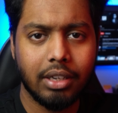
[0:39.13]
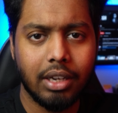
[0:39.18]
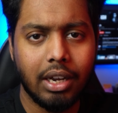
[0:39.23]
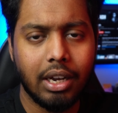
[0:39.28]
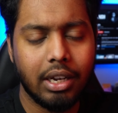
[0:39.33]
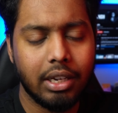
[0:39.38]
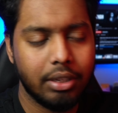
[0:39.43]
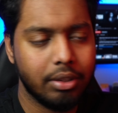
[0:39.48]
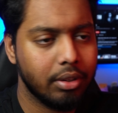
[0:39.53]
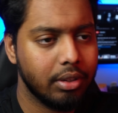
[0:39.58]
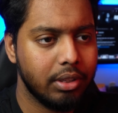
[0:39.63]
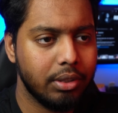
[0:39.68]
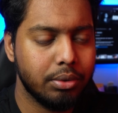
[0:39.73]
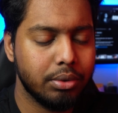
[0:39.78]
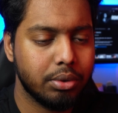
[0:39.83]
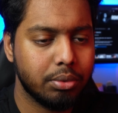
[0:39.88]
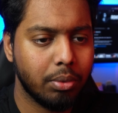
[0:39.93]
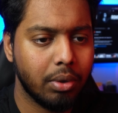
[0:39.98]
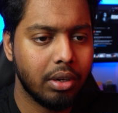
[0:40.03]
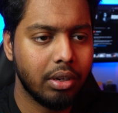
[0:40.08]
I got a
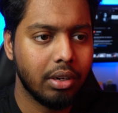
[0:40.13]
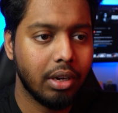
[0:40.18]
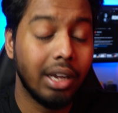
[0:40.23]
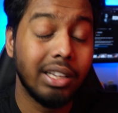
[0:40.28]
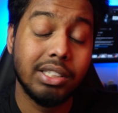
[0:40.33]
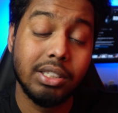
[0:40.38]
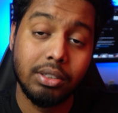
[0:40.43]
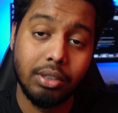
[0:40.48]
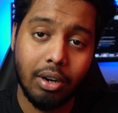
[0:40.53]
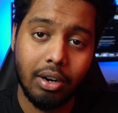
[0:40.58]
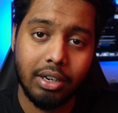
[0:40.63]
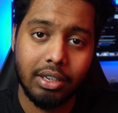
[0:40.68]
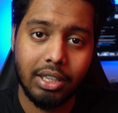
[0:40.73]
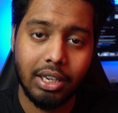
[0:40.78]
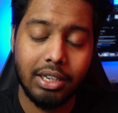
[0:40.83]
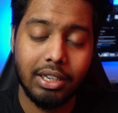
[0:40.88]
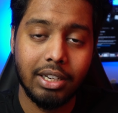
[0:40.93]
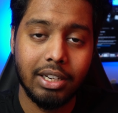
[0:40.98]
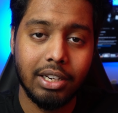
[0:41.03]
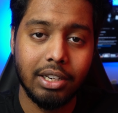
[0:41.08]
used one. It's not
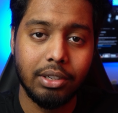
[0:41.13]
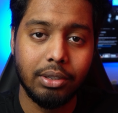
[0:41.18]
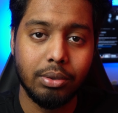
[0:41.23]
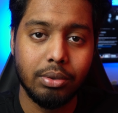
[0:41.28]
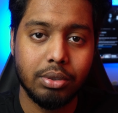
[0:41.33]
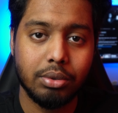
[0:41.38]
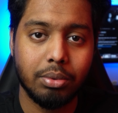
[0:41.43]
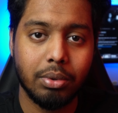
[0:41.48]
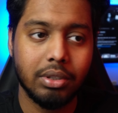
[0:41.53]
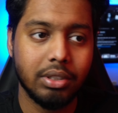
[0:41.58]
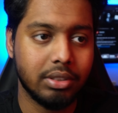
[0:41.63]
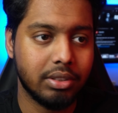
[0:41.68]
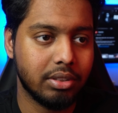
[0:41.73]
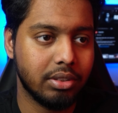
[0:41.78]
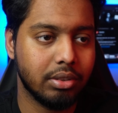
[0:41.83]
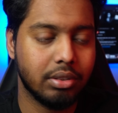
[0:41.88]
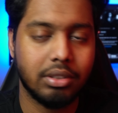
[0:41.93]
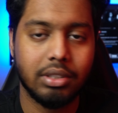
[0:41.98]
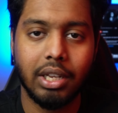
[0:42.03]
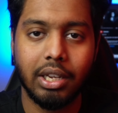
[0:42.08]
technically a used one. It's
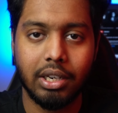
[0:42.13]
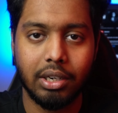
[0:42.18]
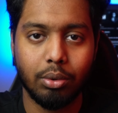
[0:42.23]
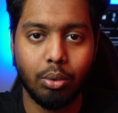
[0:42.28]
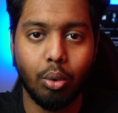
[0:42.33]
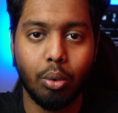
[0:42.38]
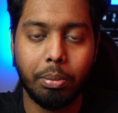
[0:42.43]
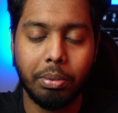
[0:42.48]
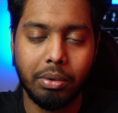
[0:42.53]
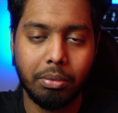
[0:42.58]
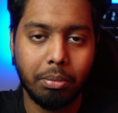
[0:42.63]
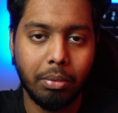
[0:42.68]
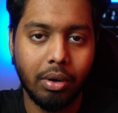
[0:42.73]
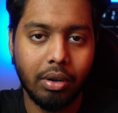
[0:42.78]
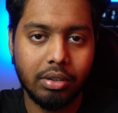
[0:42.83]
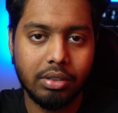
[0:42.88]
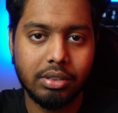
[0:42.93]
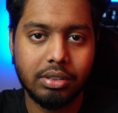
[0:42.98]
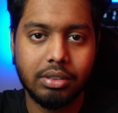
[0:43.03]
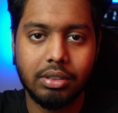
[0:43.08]
just like an open
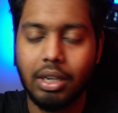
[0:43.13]
box.